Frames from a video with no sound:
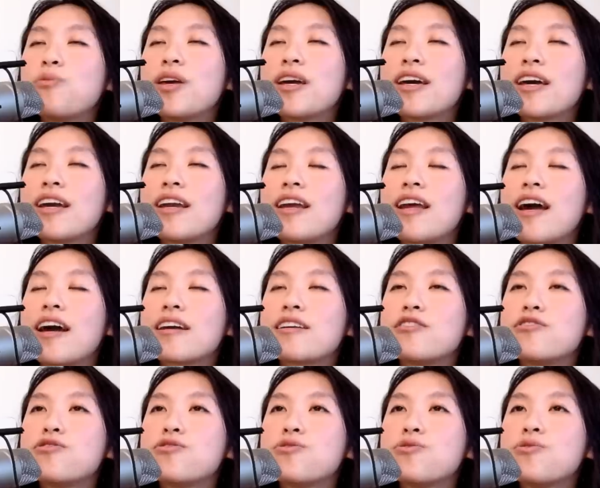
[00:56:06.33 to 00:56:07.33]
we
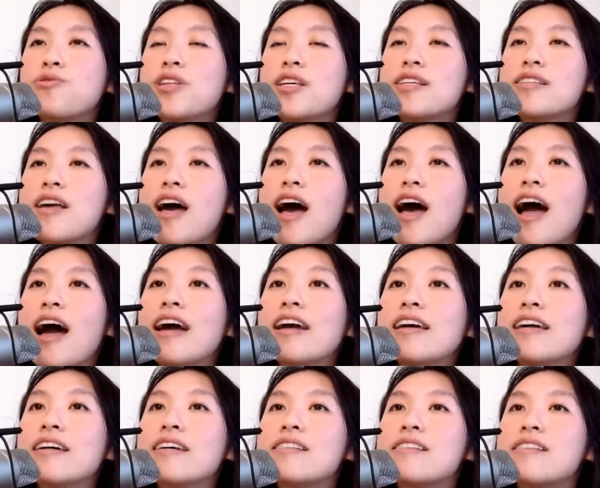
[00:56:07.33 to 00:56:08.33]
connect to this
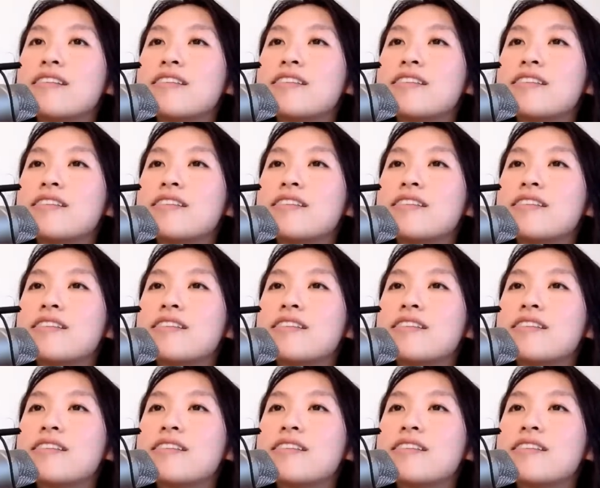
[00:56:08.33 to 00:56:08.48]
highest